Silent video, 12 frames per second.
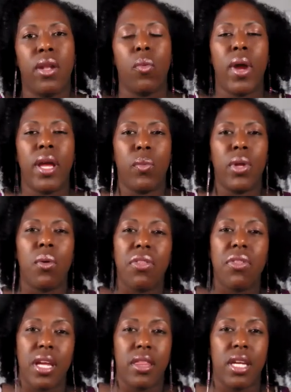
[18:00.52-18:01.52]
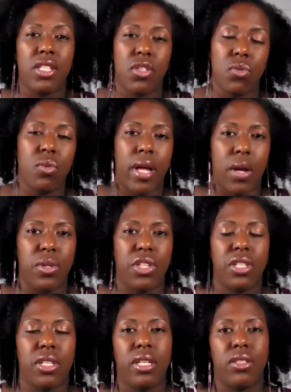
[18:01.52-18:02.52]
be, in a way that we don't think things through like we
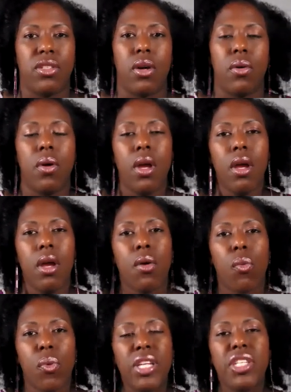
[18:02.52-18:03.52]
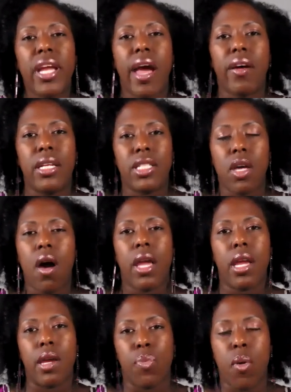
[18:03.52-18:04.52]
should. And so reaching out and
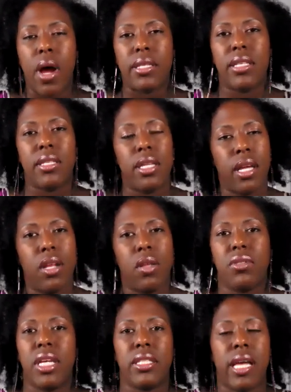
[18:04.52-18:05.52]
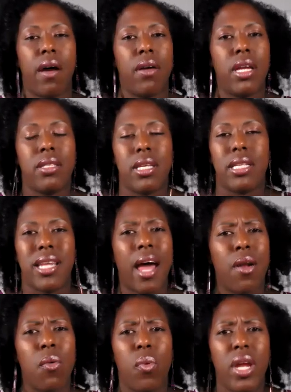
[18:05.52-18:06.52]
talking and processing, getting those things out is
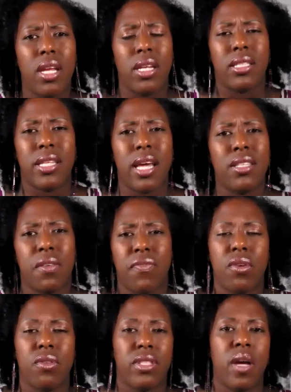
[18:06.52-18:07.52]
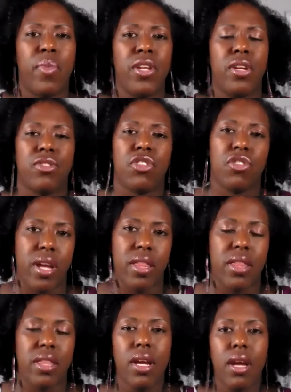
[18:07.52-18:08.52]
not a weakness. That is the first step in your
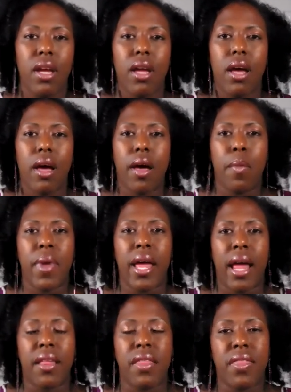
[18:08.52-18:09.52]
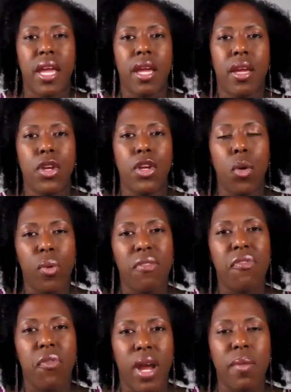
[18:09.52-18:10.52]
strength. And I think, you know,
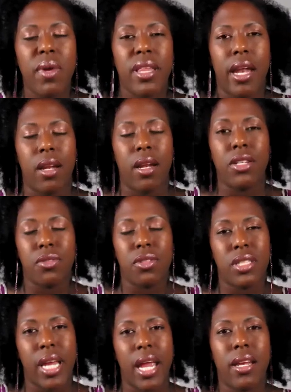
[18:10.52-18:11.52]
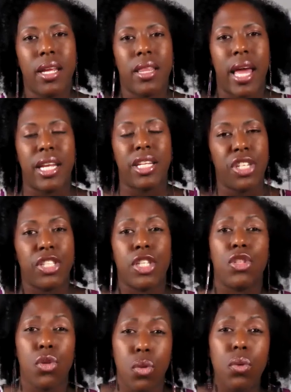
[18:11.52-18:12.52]
reframing that and understanding that it's
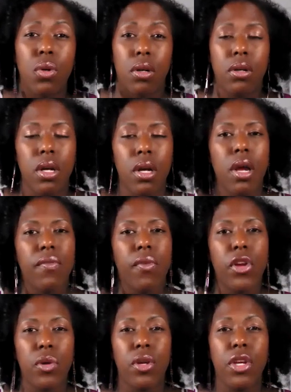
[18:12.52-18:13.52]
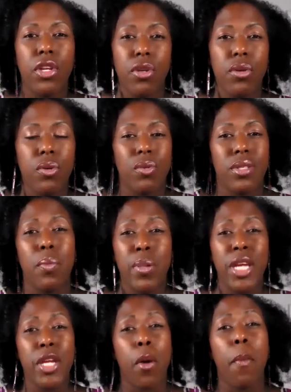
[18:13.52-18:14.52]
just a tool for you to use to
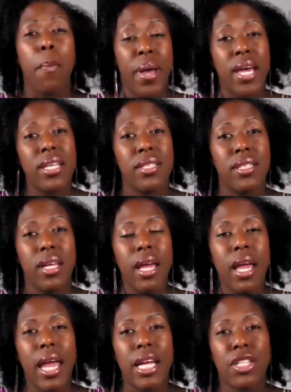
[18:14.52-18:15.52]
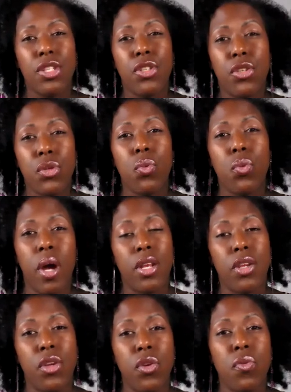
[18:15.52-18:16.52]
be your best and to do
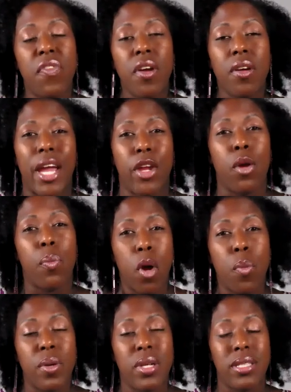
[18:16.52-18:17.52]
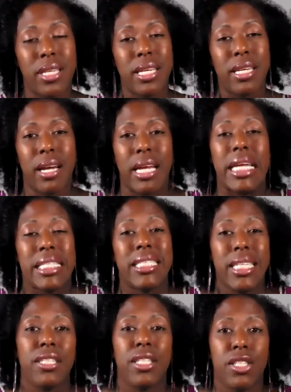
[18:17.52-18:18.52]
what you feel like your purpose is
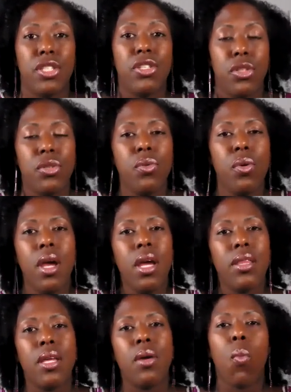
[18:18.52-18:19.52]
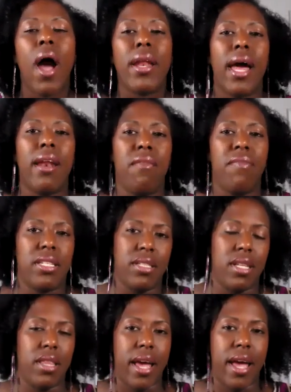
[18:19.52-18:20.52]
intended to do, then why not
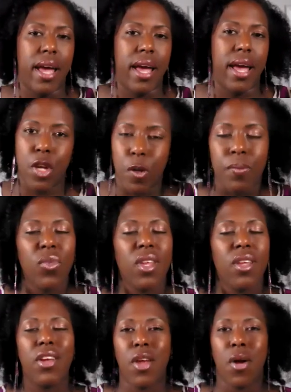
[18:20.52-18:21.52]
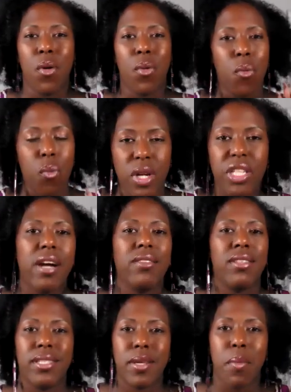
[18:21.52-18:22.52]
invest in that? So, you know, reach
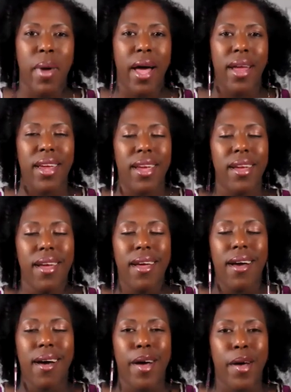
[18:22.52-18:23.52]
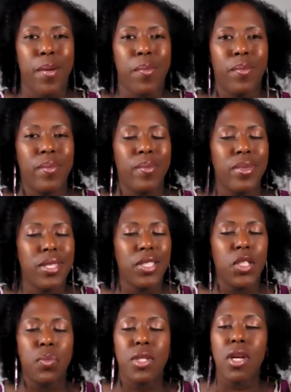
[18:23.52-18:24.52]
out to somebody,
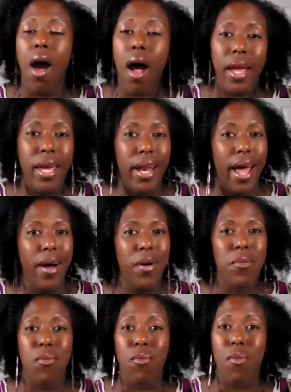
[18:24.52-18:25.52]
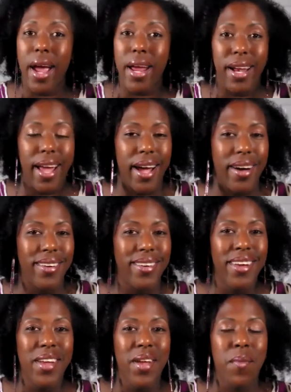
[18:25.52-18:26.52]
talk it out, write it
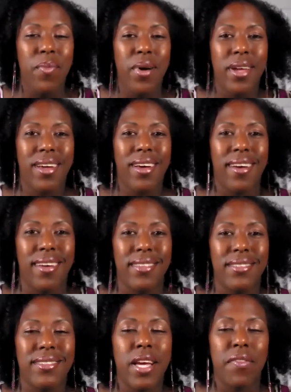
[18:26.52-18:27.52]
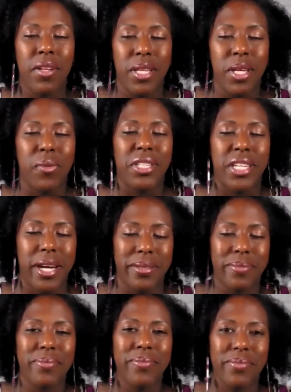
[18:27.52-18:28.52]
out, but definitely reach out.